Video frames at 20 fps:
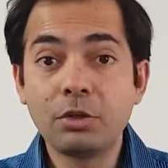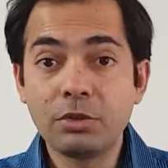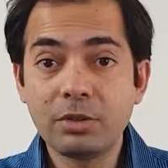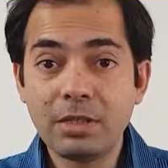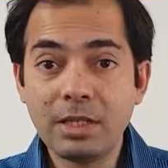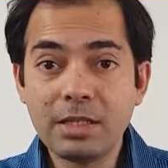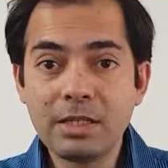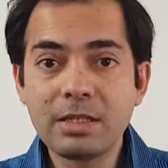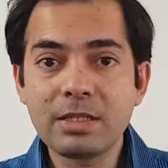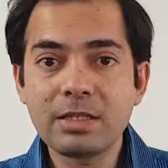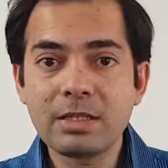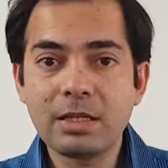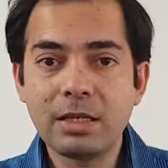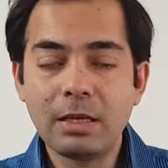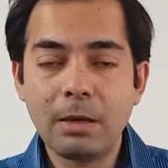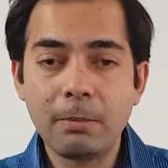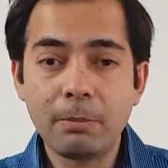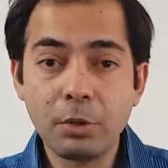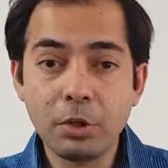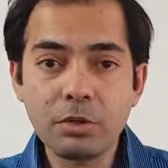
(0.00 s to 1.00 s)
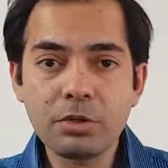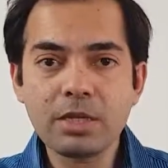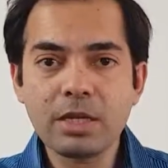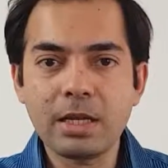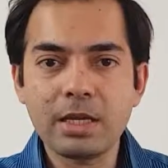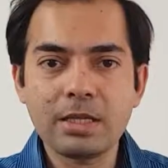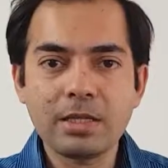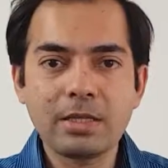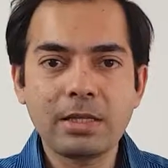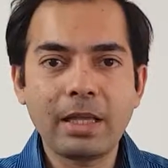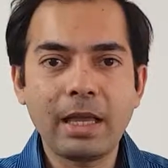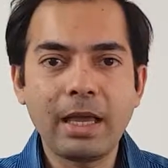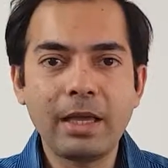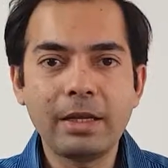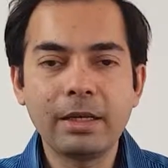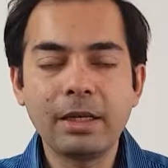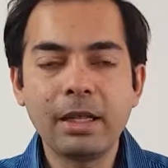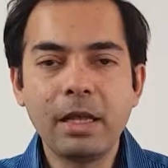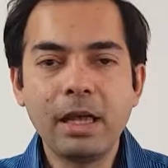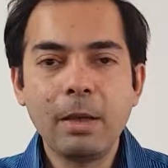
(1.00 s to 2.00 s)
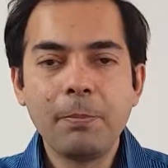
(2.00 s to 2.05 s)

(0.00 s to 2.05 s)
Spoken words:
This process can